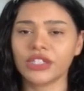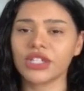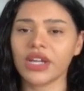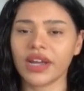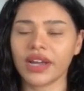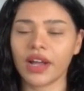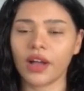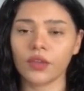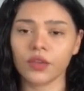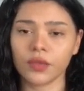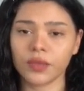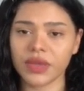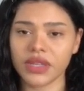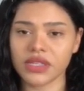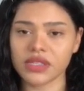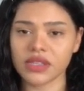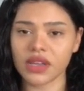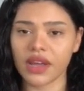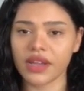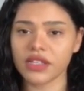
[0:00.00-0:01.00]
to check out the
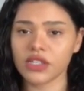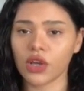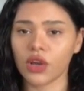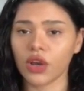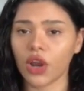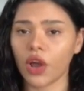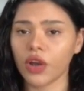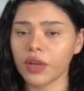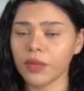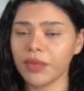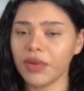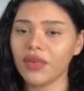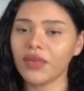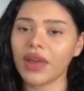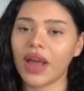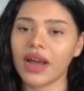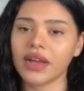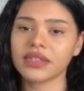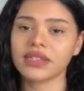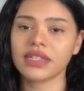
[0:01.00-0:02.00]
B-side, so I'll only be
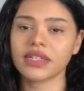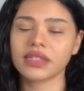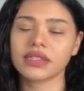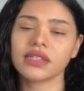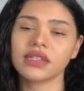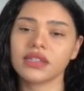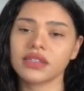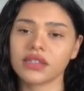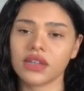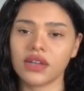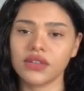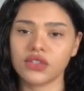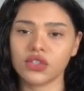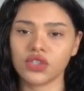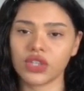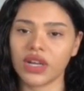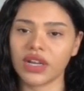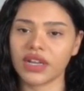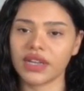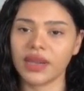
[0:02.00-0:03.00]
reacting to the title
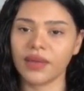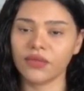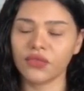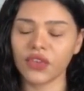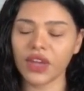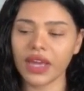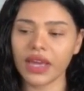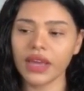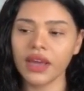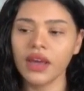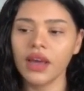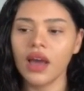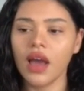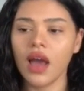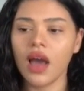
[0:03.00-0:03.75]
track and MV.